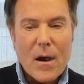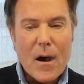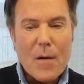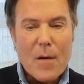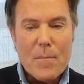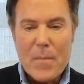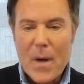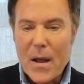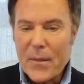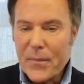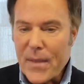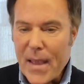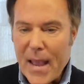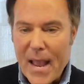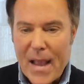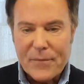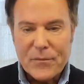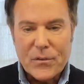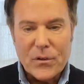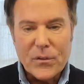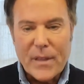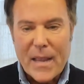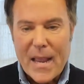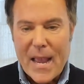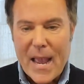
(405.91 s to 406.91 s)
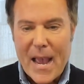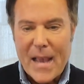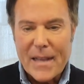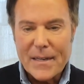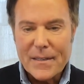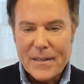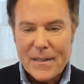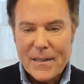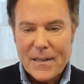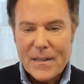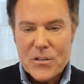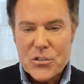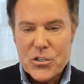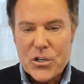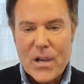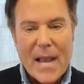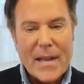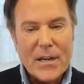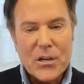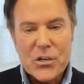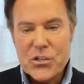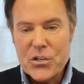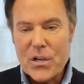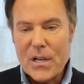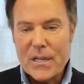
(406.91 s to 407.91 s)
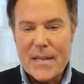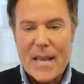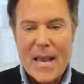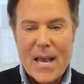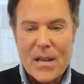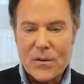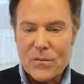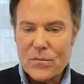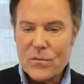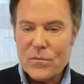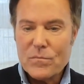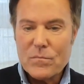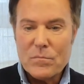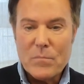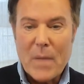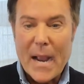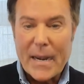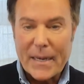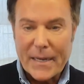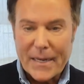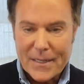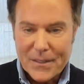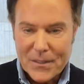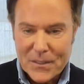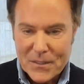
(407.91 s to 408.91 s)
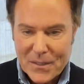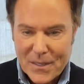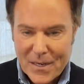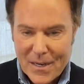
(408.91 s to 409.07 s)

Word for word: a month after that, China shut down mining.